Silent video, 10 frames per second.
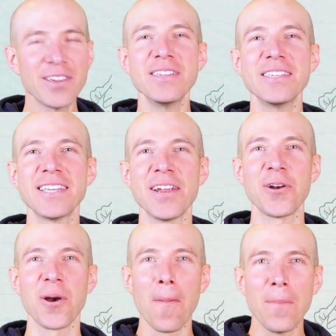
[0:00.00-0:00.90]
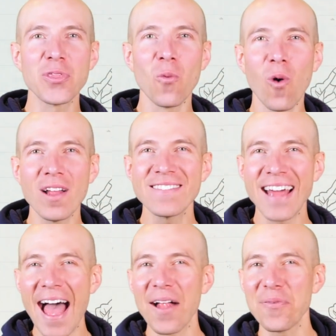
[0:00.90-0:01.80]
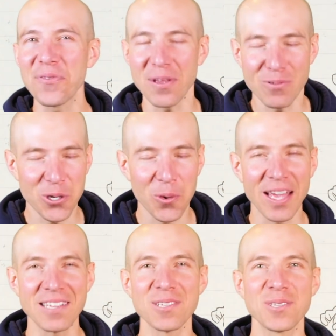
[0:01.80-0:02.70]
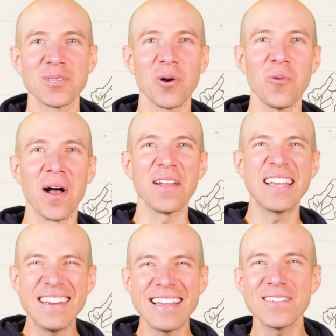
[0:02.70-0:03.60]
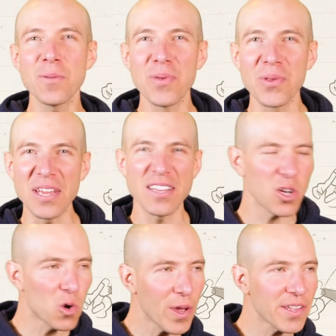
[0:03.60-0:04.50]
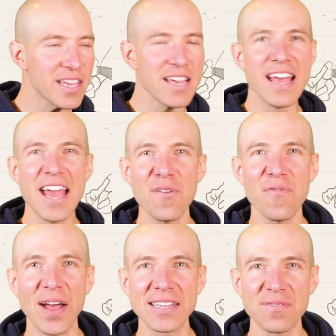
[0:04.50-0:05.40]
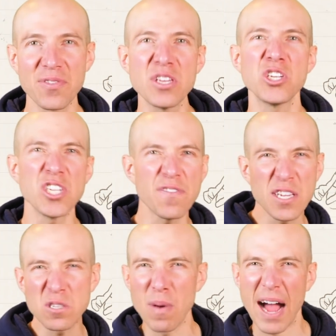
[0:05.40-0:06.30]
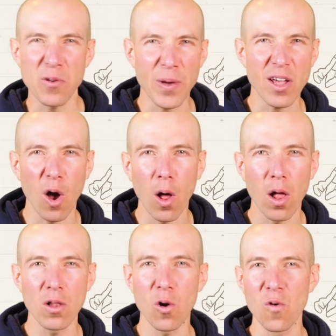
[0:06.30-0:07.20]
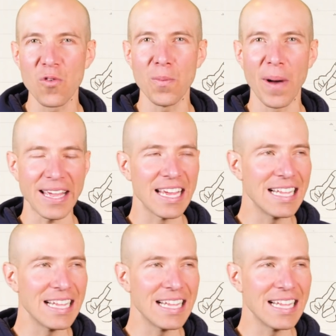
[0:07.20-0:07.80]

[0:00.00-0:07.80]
good descender, but the ones that Alaphilippe showcases so well in his ability to quickly and effectively shift his body weight all over the bike,